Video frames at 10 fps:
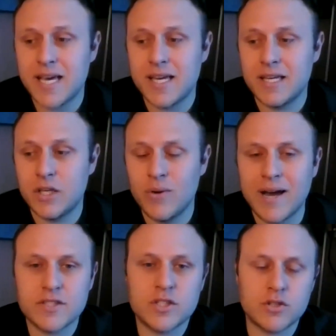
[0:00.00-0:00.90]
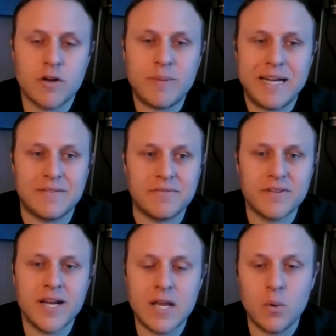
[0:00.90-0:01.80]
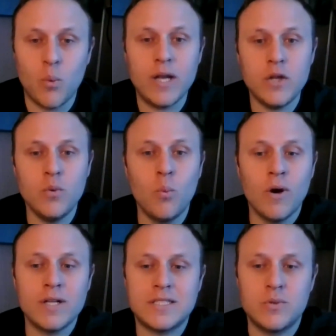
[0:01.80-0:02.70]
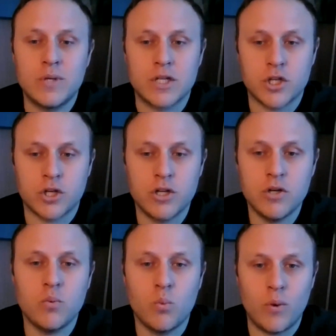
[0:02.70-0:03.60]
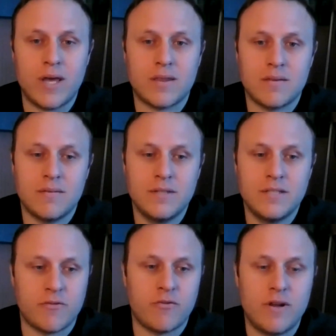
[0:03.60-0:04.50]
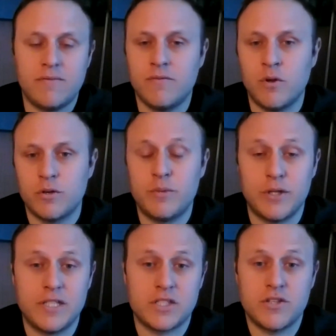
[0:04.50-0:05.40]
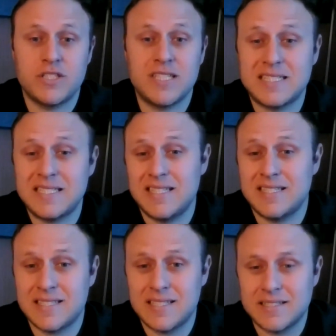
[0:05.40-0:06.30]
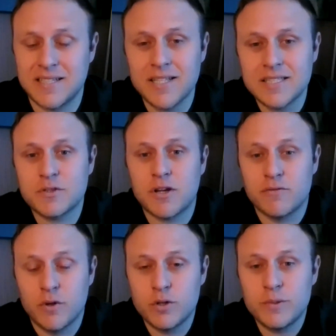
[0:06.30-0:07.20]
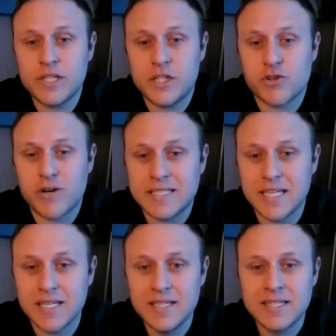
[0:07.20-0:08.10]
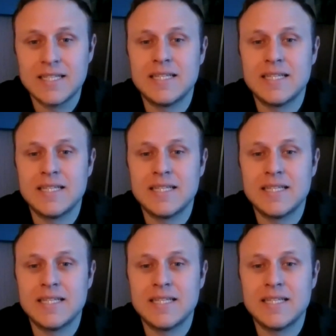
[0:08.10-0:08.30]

say you have to start by defining what you want to occur with different vulnerabilities. So there's this concept called vulnerability tracing,